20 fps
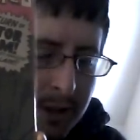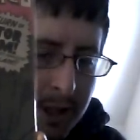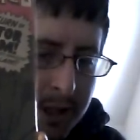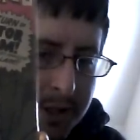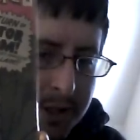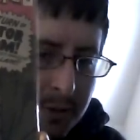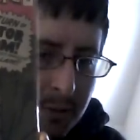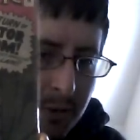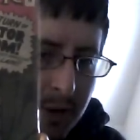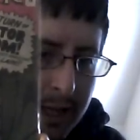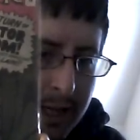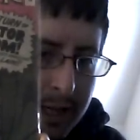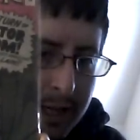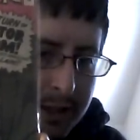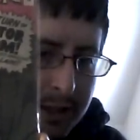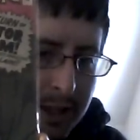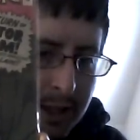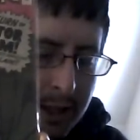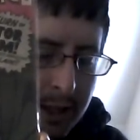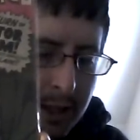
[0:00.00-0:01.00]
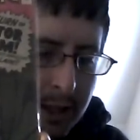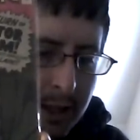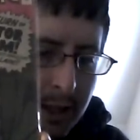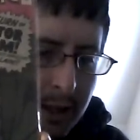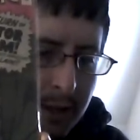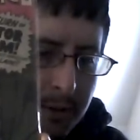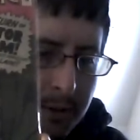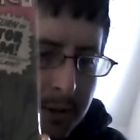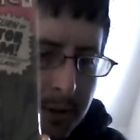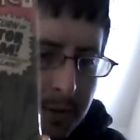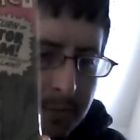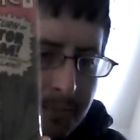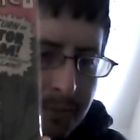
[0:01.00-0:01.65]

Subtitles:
That's why I had to get it, and